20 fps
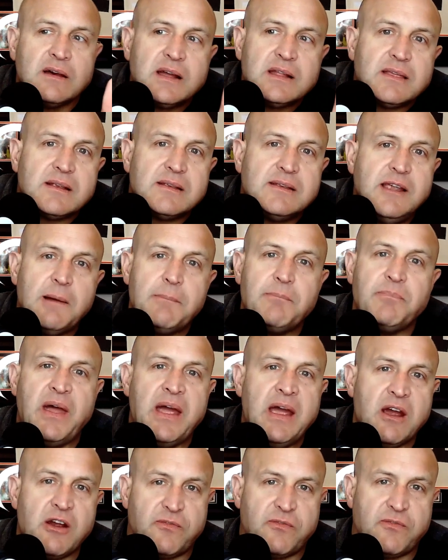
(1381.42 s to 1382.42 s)
at the dip
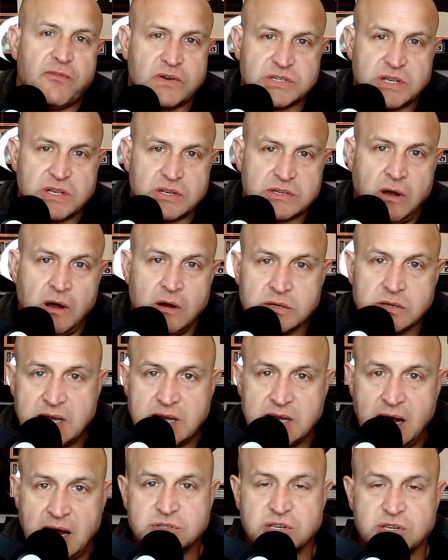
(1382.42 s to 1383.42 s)
there for such a long
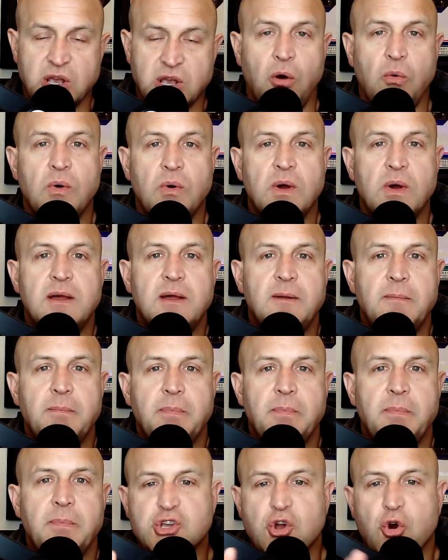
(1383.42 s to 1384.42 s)
time. So
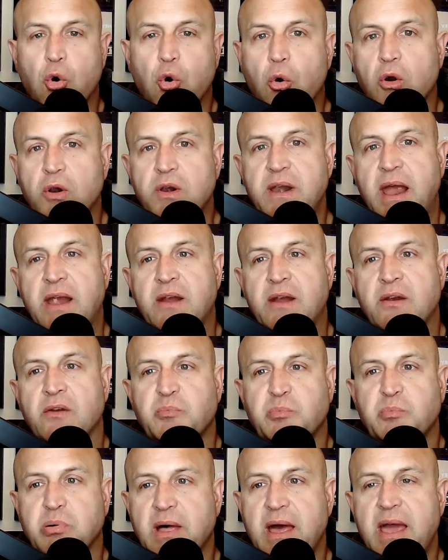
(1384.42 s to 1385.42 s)
it's coordinators,
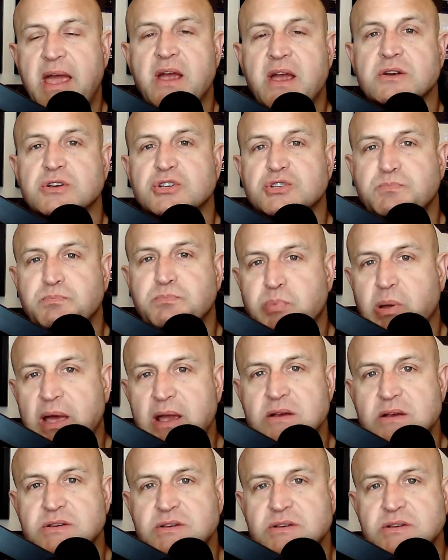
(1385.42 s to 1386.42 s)
players
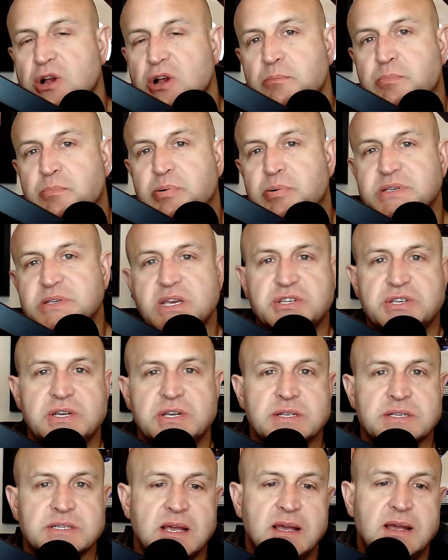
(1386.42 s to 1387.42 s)
at certain
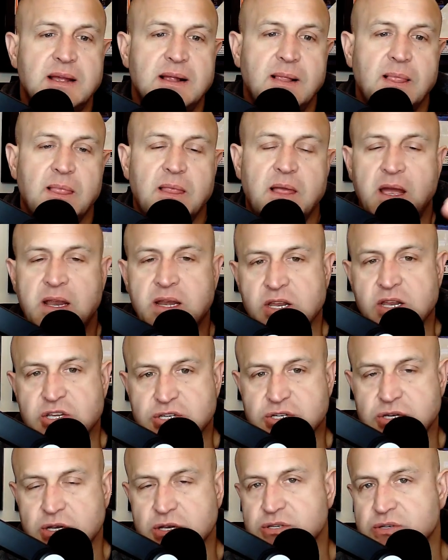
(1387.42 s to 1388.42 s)
positions, and it's
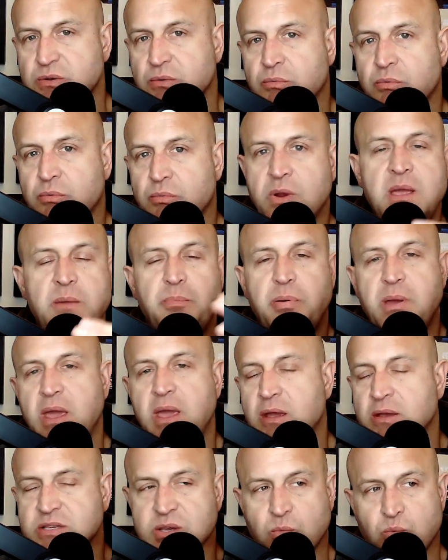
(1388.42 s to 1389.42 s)
just
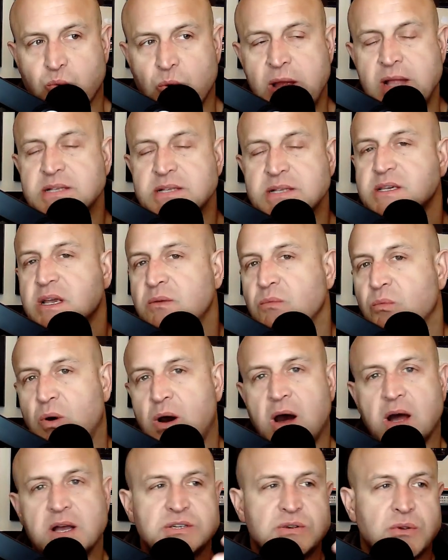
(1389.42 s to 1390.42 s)
repeat. It's a rinse and
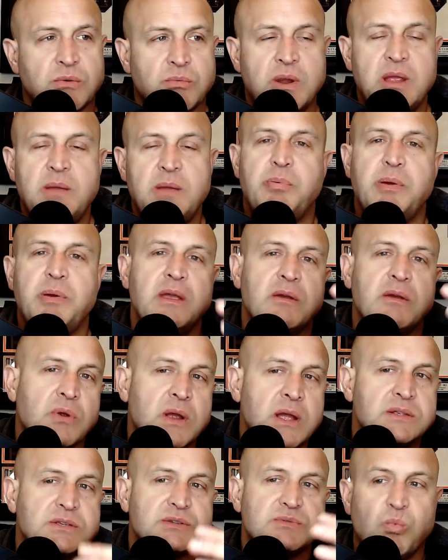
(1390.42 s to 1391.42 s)
wash, repeat,
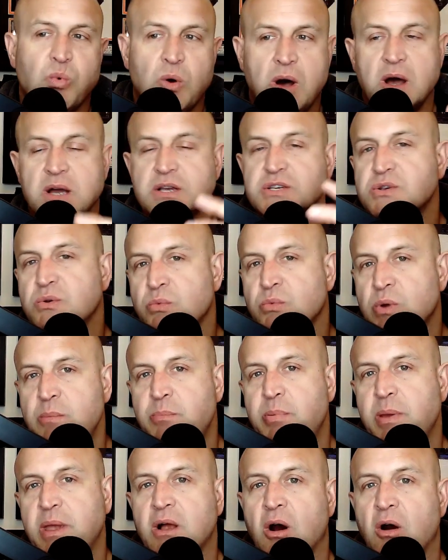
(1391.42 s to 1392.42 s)
rinse, wash,
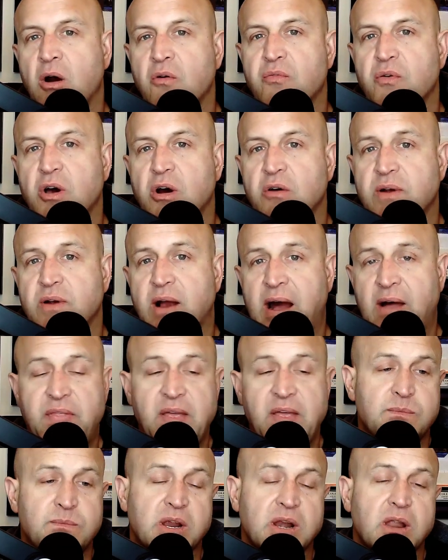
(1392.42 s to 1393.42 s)
repeat over and over. I
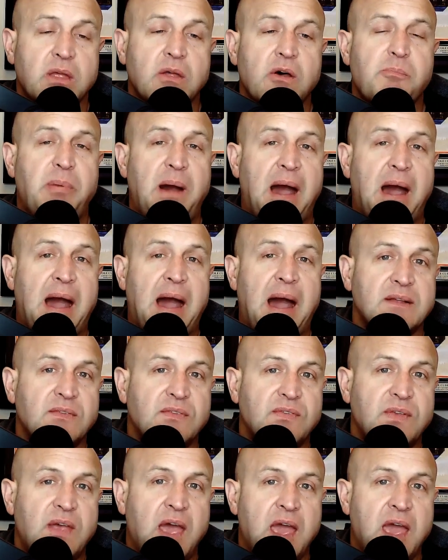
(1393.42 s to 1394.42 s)
think we're going to look back
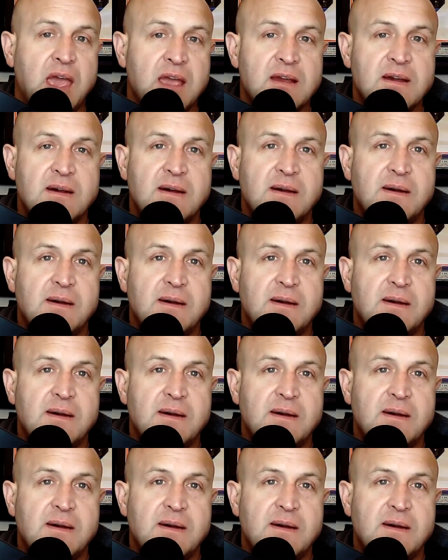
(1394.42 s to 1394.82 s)
and say,